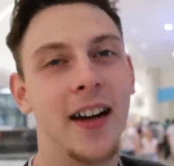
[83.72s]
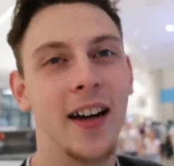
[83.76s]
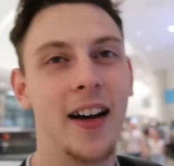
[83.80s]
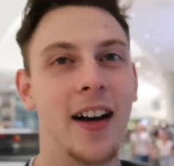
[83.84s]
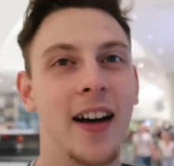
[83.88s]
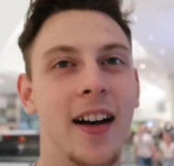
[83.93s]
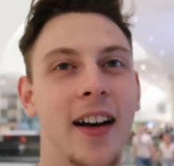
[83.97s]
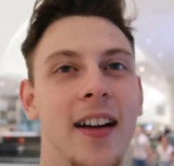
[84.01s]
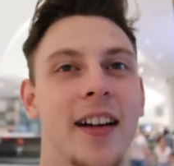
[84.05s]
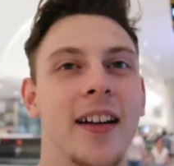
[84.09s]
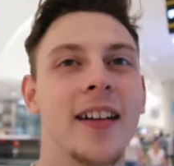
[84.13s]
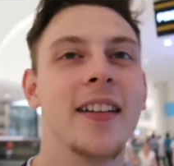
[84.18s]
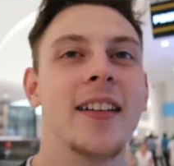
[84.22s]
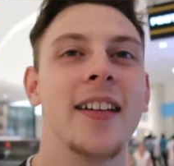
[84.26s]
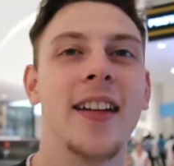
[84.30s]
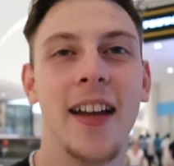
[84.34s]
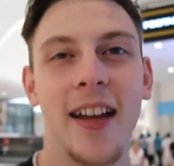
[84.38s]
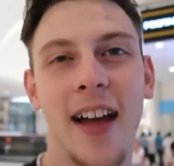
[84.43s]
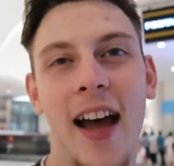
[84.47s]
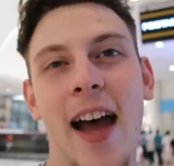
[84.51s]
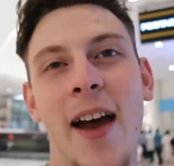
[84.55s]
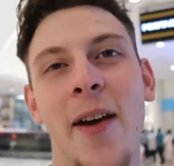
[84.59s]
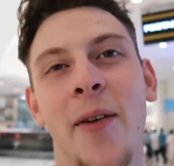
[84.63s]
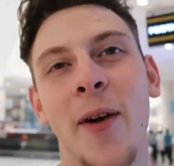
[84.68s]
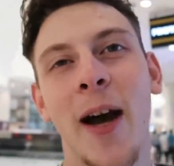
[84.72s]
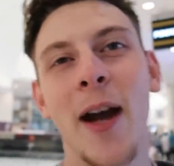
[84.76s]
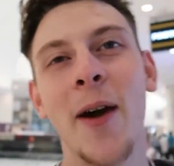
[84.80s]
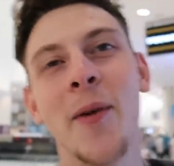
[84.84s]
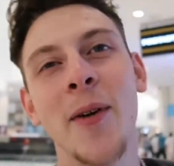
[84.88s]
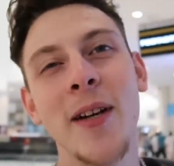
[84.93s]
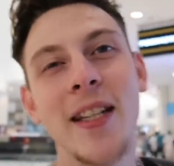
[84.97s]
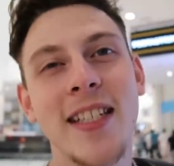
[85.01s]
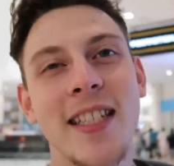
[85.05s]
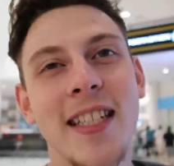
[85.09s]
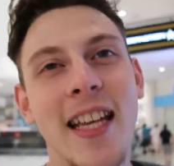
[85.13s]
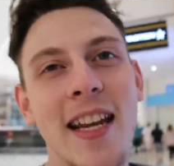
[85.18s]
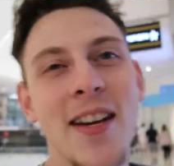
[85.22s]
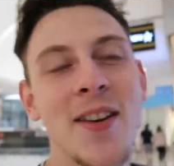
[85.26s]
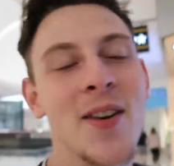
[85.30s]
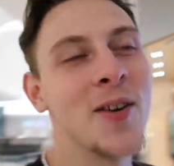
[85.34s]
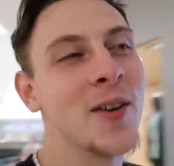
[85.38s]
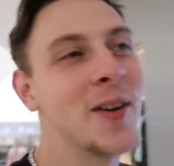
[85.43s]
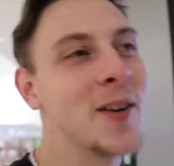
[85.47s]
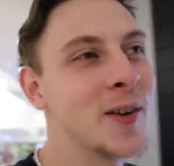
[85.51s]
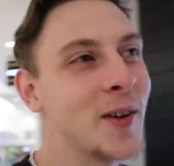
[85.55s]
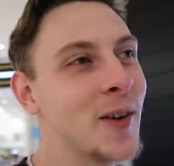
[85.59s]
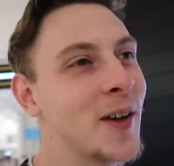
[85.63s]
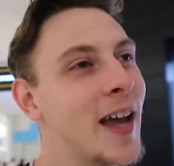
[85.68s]
uh, I, I wouldn't say
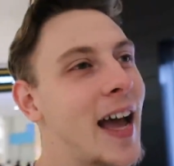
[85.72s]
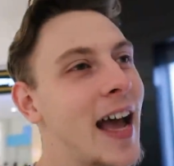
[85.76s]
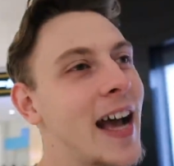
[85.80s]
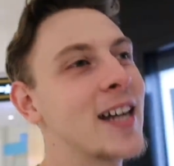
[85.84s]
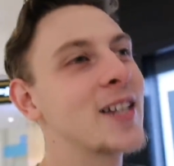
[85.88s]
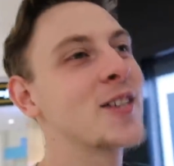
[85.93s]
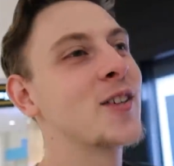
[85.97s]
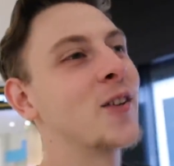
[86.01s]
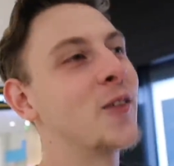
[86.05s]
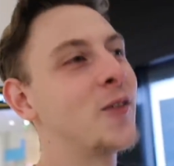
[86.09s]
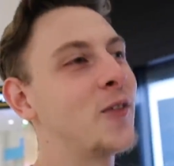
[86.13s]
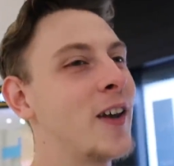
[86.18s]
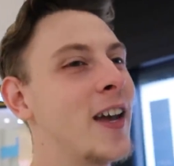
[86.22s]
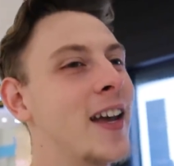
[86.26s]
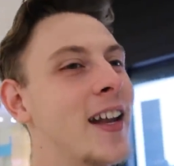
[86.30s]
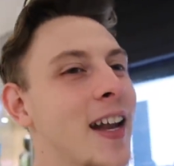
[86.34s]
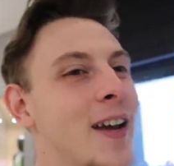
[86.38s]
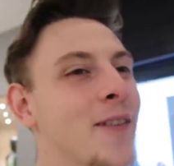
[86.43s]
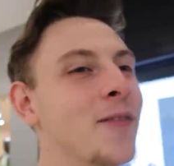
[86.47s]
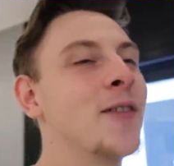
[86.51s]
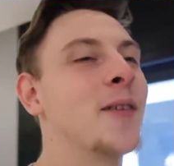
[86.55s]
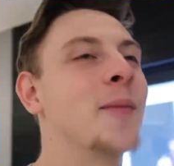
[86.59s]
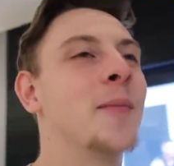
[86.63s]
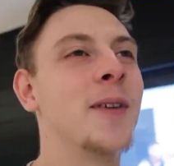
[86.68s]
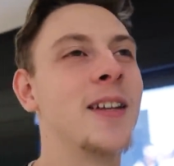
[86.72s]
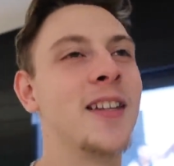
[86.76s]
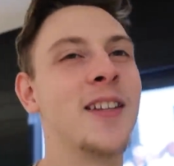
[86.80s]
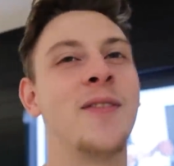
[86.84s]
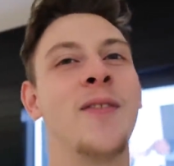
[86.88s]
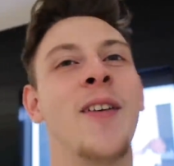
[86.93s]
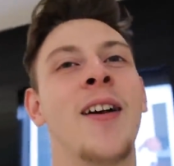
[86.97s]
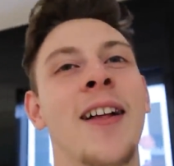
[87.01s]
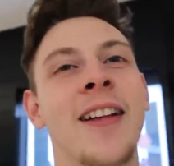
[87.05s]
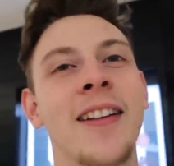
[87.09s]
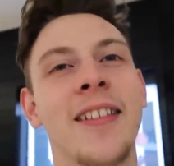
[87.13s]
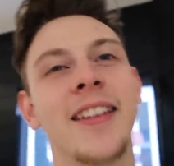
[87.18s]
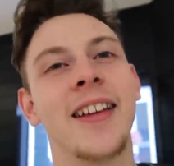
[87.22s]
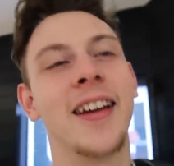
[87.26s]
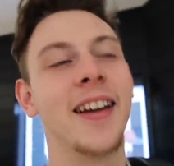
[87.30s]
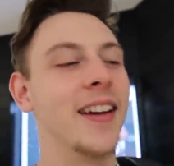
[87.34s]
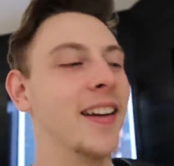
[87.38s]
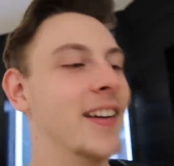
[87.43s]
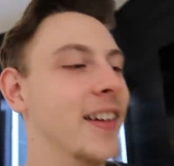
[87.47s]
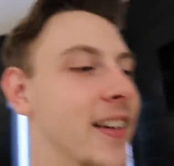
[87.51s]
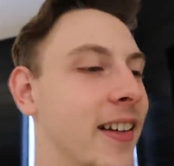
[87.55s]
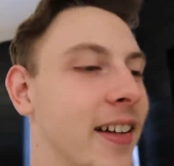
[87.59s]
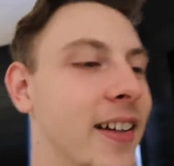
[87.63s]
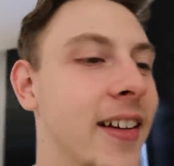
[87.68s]
no to an actual fan ever, but it's Valentine.